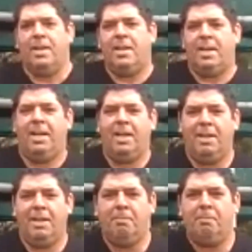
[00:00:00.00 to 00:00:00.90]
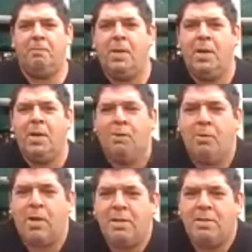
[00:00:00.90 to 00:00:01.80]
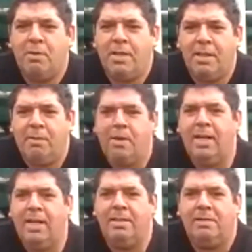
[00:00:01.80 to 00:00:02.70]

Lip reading: We'll go to another one.